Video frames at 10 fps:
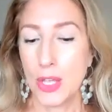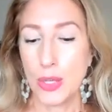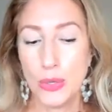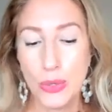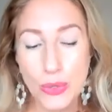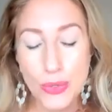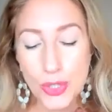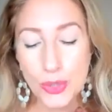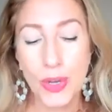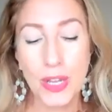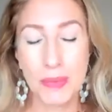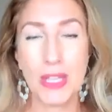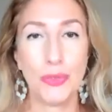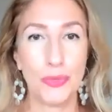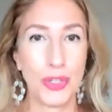Who do you want to
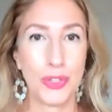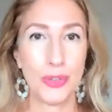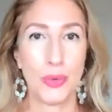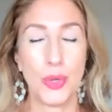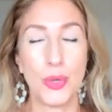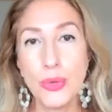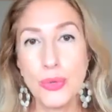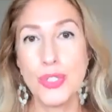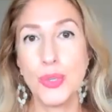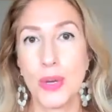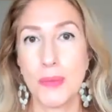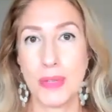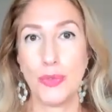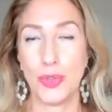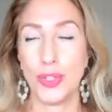be for you? Who do you want to
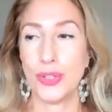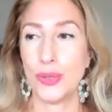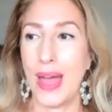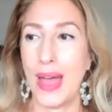be for you?